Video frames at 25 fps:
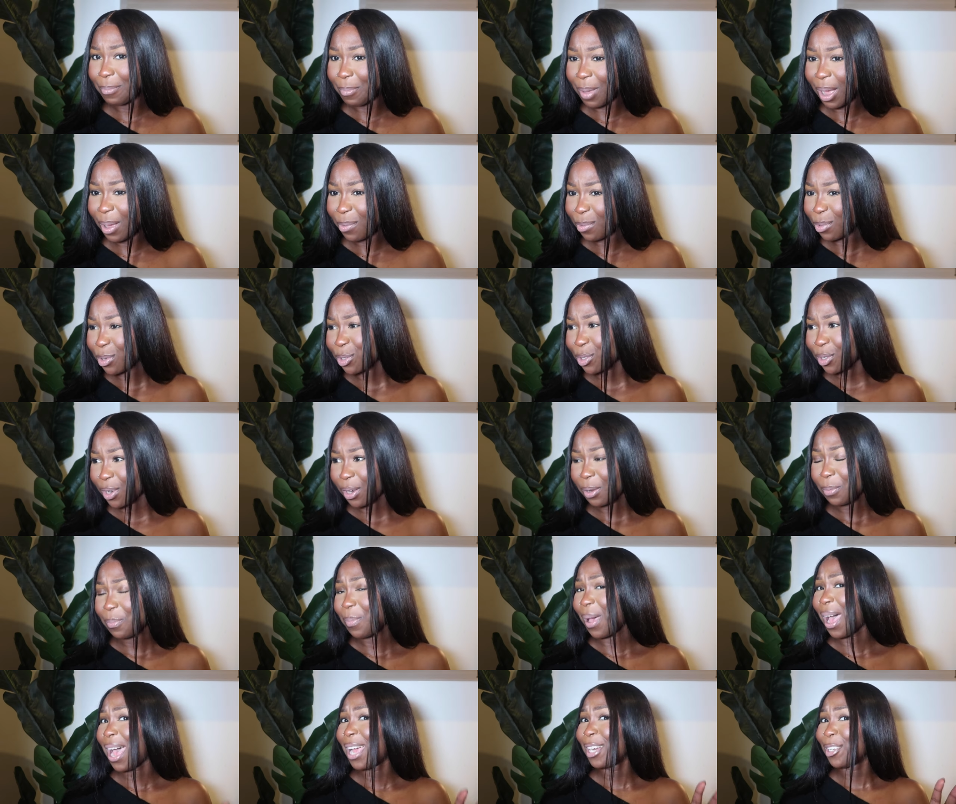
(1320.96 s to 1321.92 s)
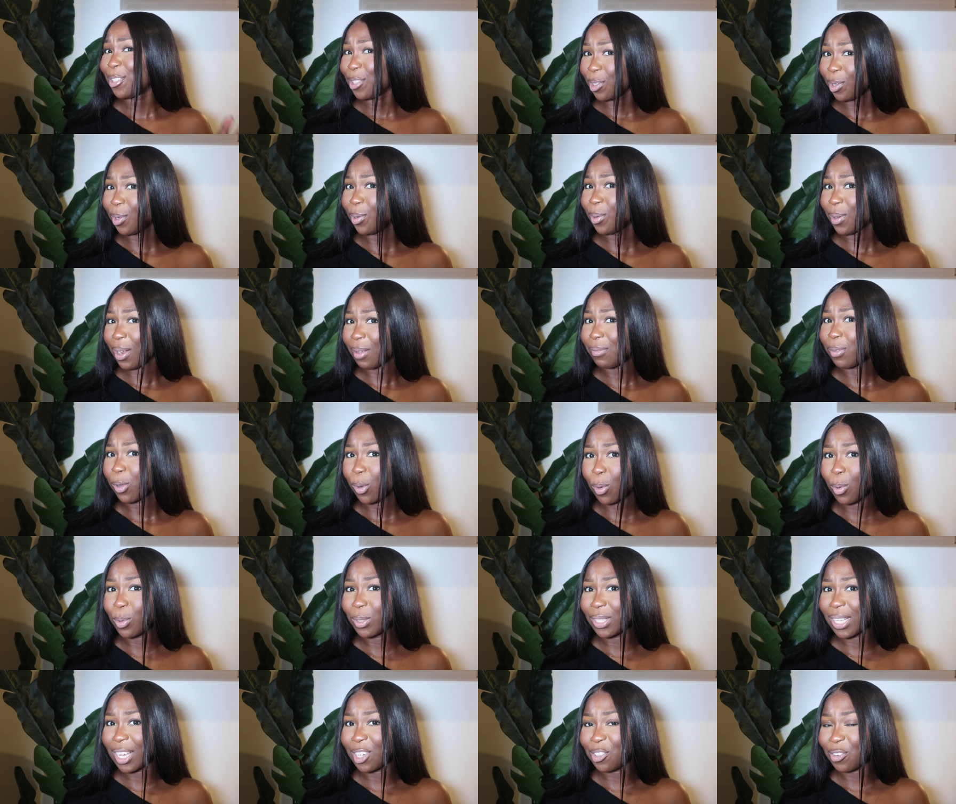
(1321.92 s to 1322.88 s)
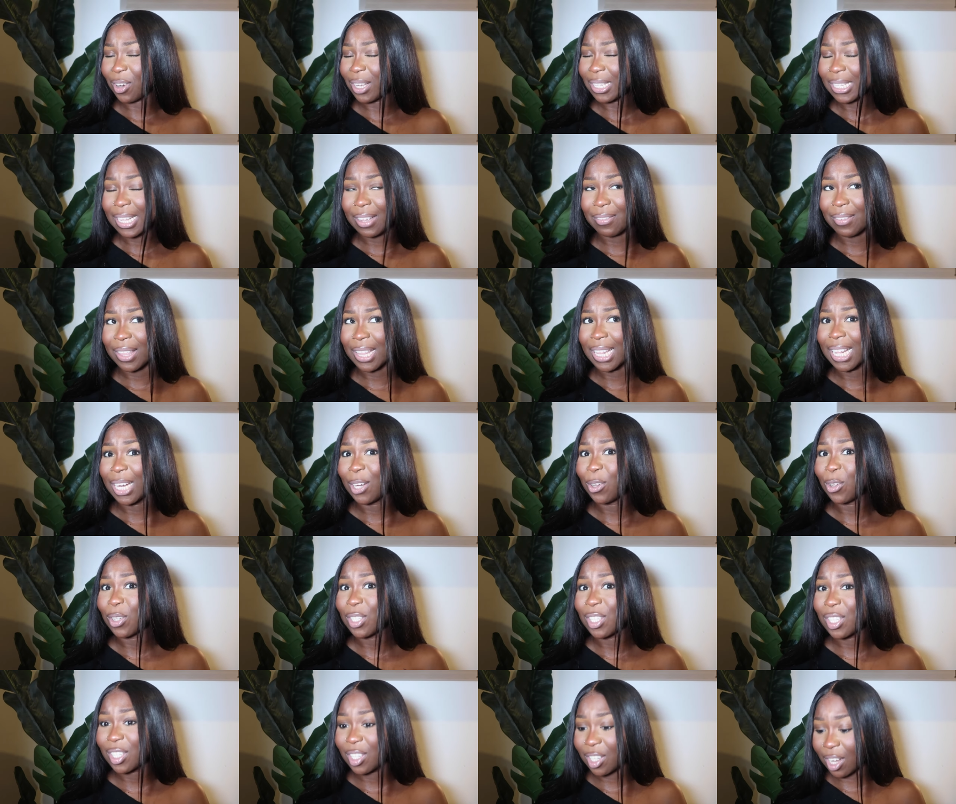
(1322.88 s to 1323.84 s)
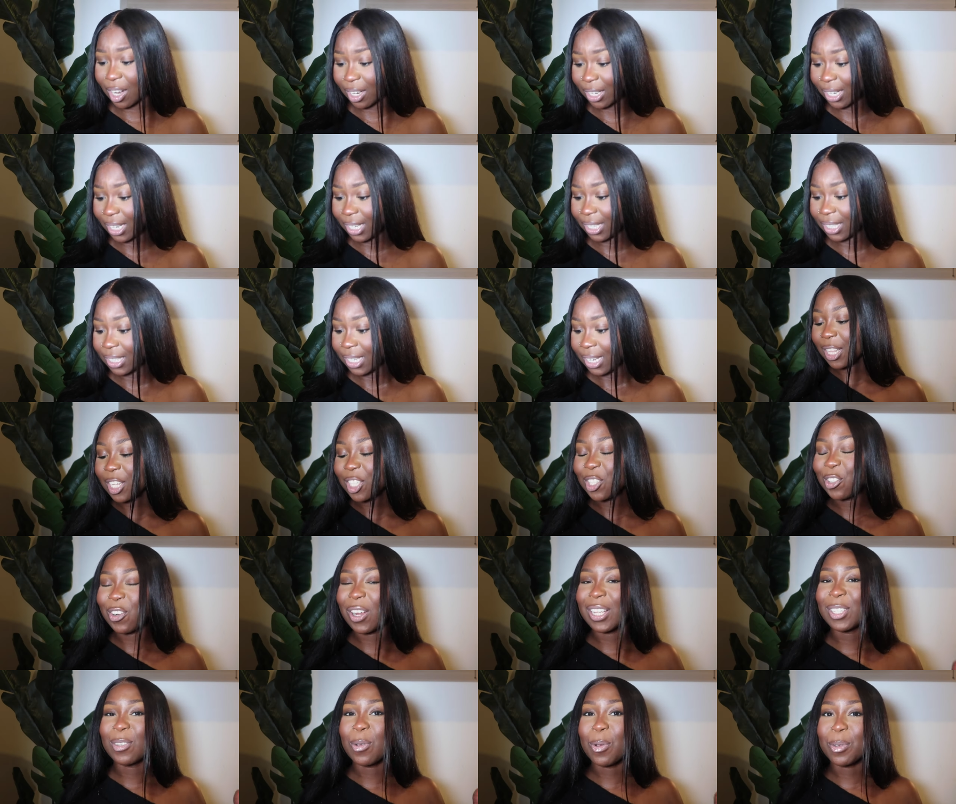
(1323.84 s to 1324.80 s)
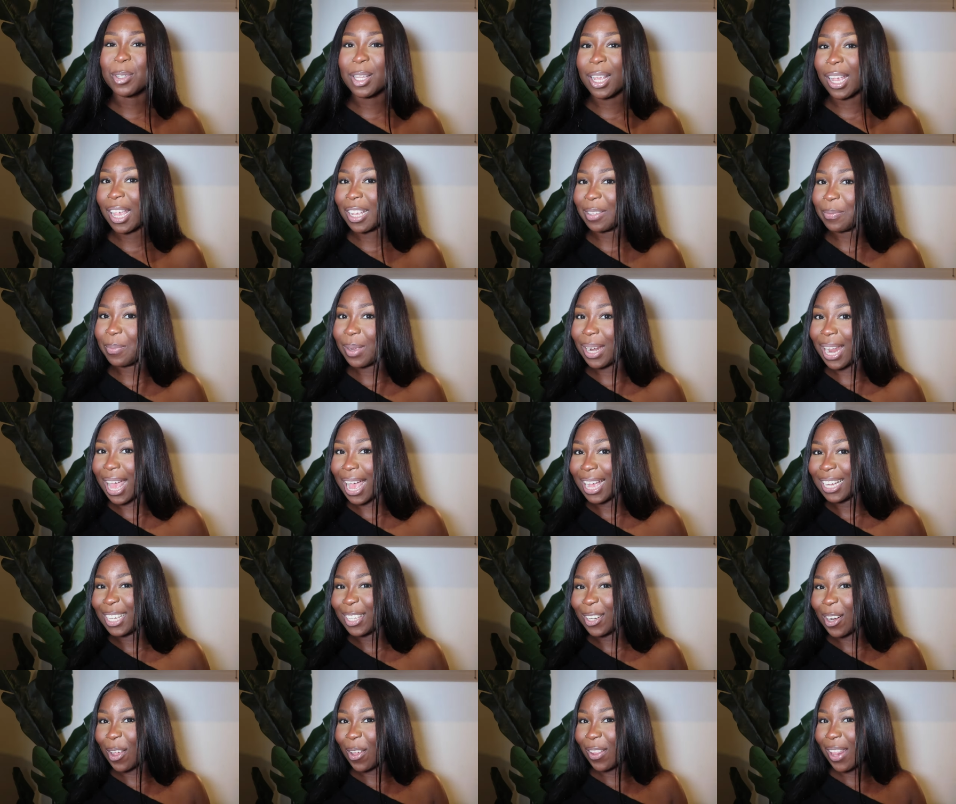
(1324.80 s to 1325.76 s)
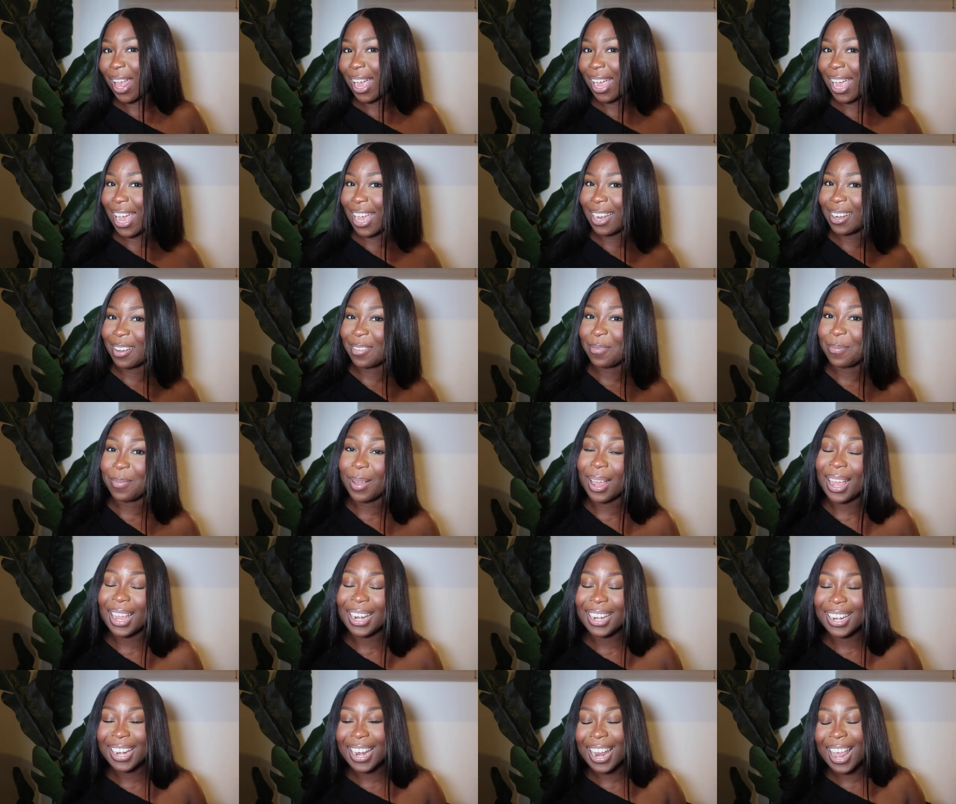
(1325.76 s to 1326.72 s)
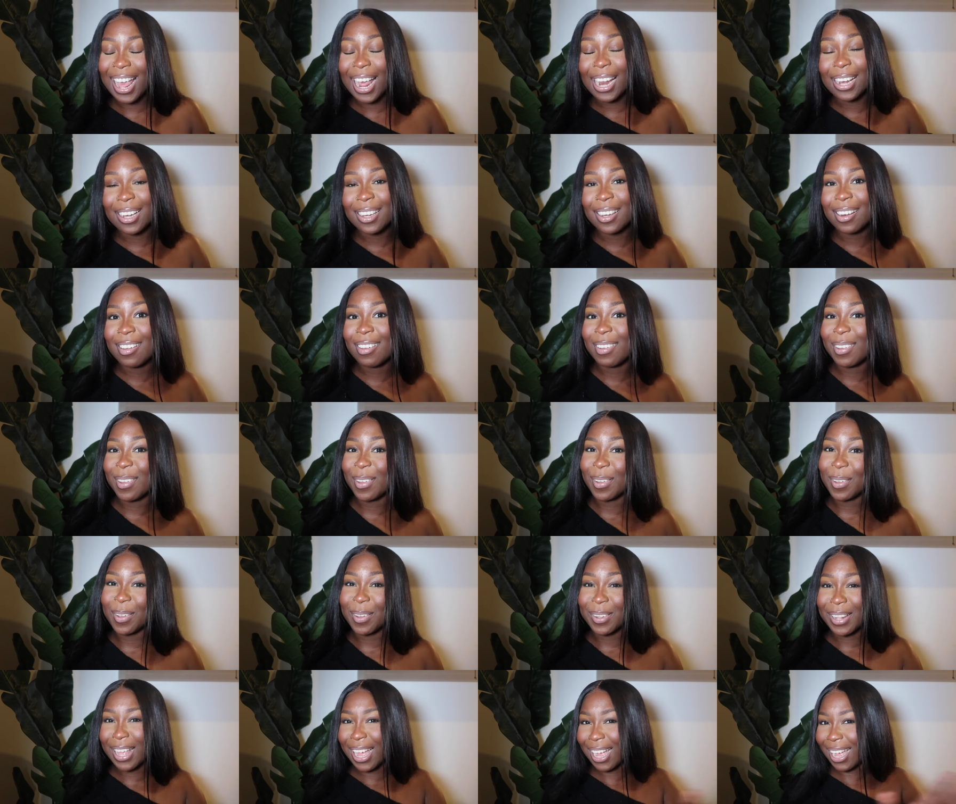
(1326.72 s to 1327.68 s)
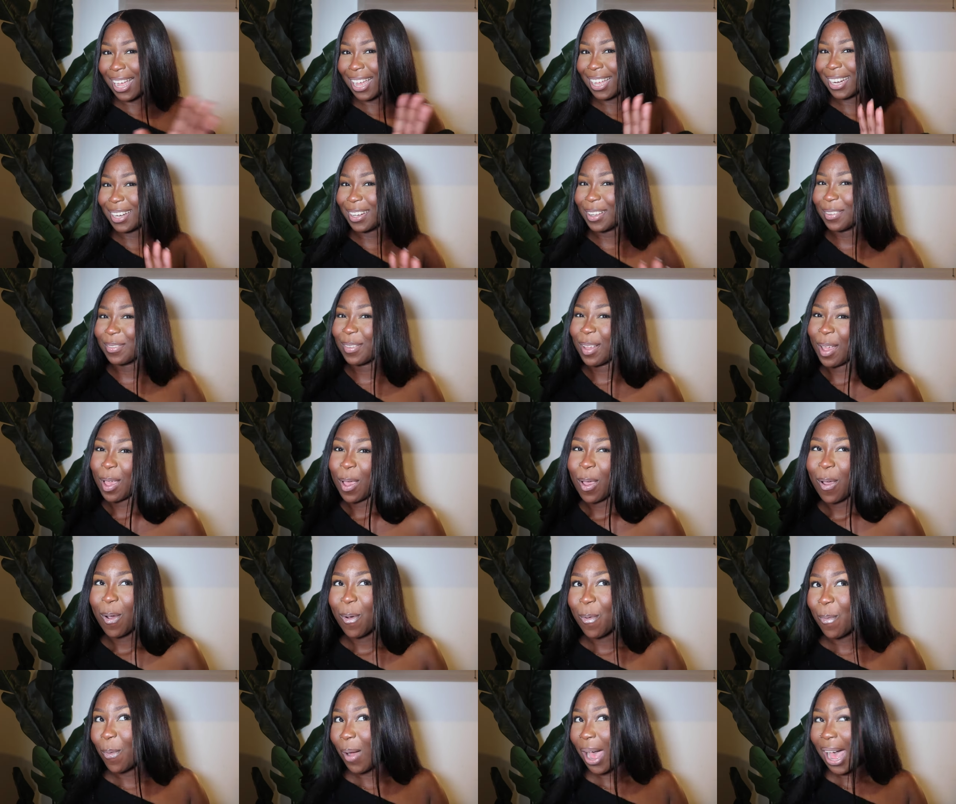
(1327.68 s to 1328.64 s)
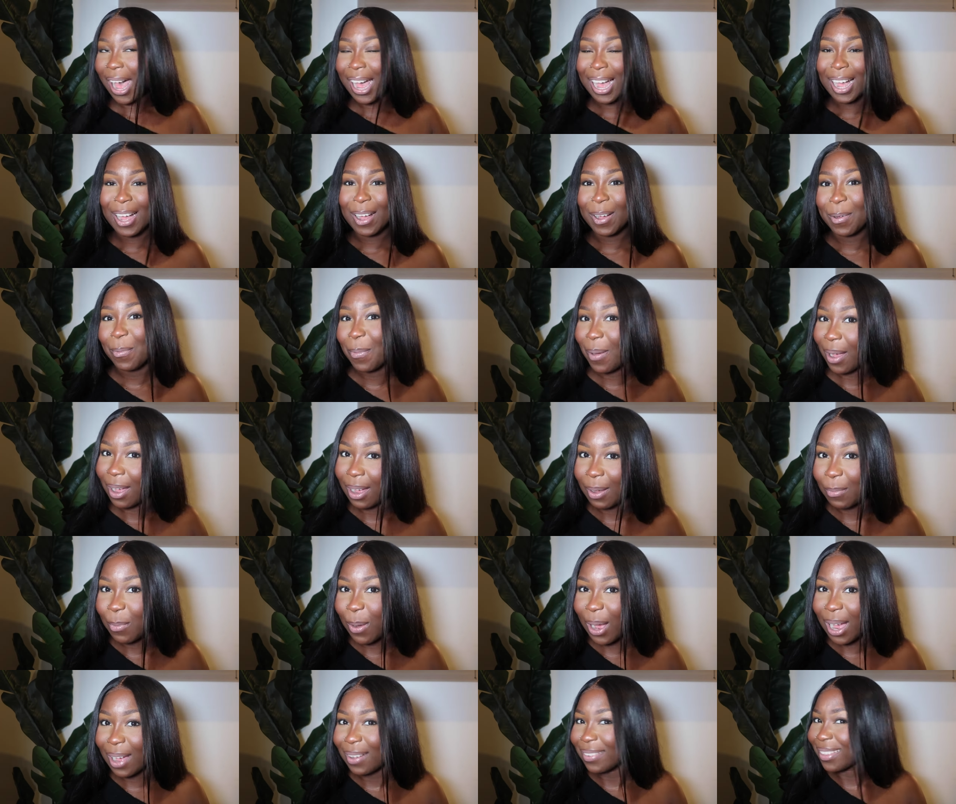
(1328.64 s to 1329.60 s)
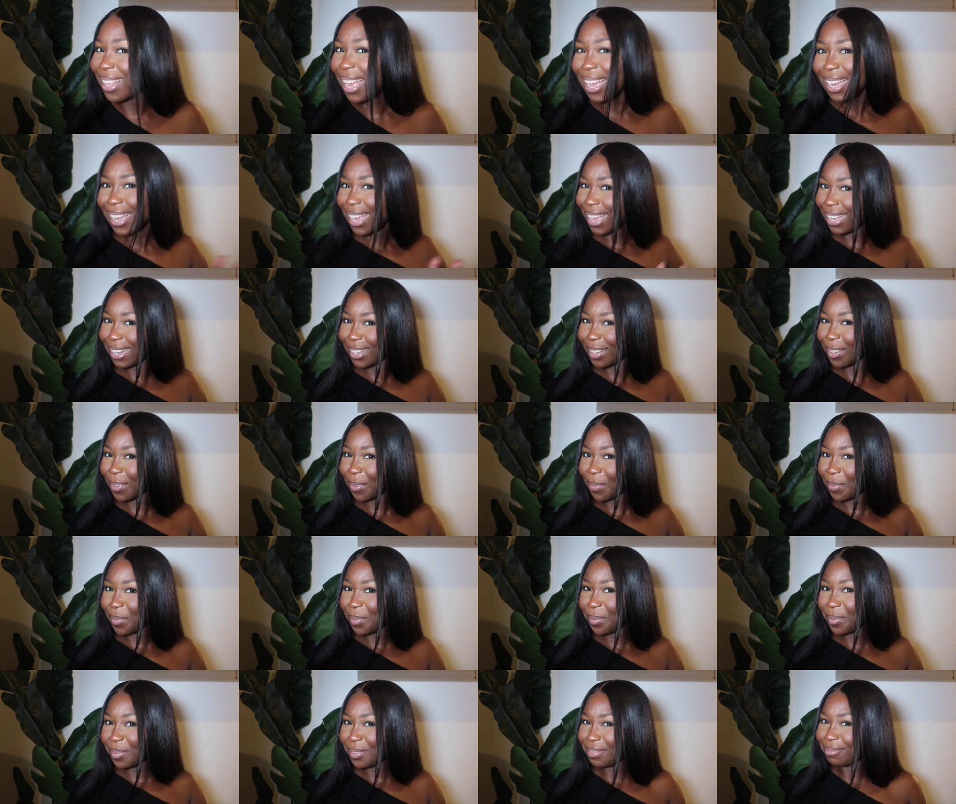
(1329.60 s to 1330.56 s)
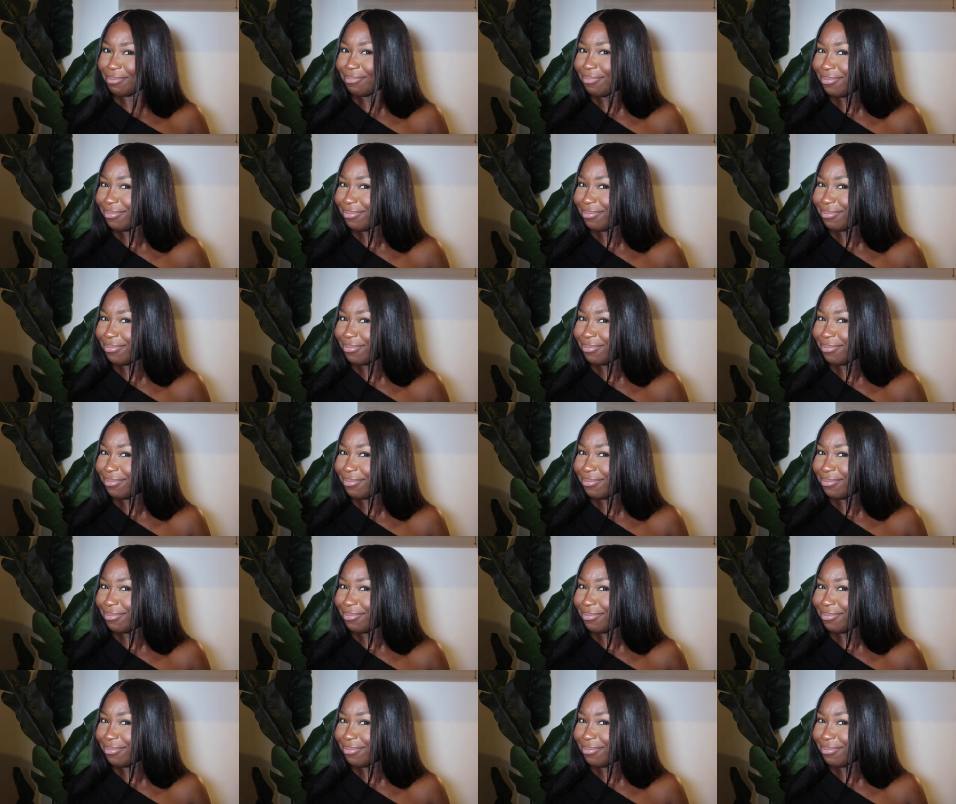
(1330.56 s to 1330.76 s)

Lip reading: in my wardrobe, but I do love a corset dress. I think they look stunning. And this dress also gives me, like, you know, that kind of bailando, that kind of wow, that kind of